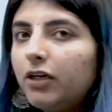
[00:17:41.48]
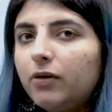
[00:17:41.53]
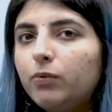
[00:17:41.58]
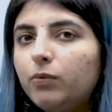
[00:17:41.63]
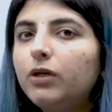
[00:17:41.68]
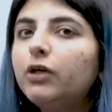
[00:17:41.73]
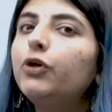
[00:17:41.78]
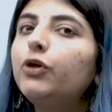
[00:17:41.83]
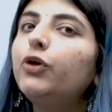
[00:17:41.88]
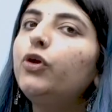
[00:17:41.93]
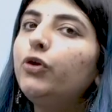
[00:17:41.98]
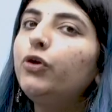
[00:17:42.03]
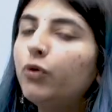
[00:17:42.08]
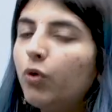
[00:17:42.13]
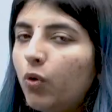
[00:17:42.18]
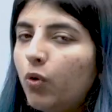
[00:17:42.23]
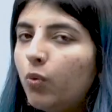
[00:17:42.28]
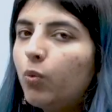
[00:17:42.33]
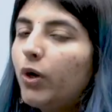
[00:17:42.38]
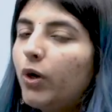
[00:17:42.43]
work, you will know
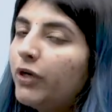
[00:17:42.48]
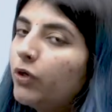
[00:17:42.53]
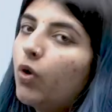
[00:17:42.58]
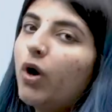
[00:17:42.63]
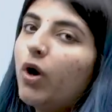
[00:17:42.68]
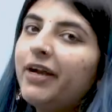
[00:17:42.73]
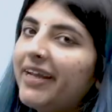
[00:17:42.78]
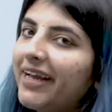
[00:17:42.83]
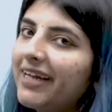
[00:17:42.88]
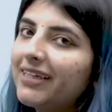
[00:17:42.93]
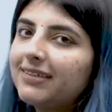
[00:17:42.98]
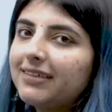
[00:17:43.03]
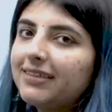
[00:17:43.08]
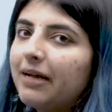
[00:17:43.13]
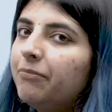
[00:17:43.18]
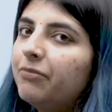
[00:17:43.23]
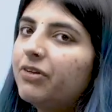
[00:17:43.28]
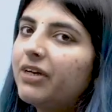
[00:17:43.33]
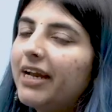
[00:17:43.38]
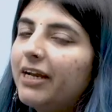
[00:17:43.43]
what context I
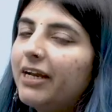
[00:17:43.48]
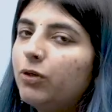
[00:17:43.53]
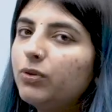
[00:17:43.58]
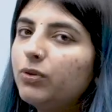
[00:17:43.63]
am trying to